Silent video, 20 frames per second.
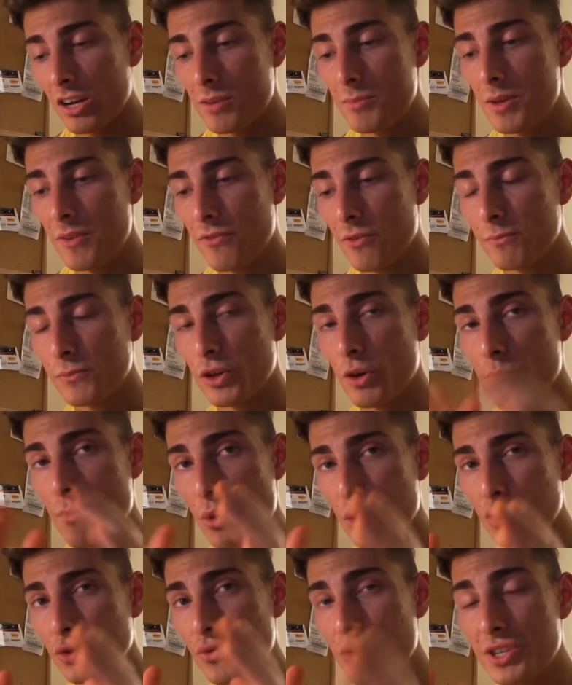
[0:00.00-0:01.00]
gonna be from their
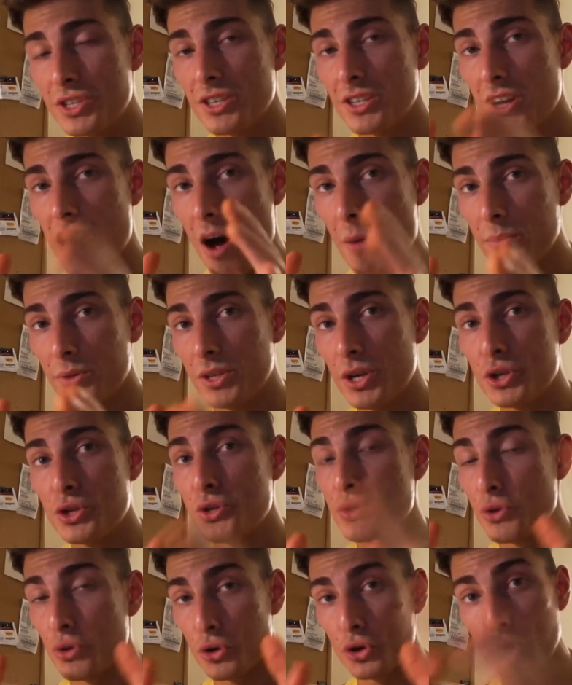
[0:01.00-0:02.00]
most recent
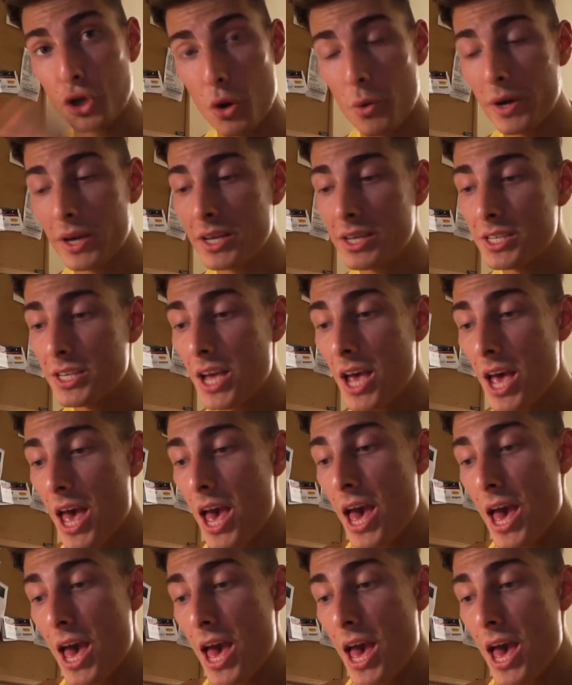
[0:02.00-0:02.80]
competitions or showings,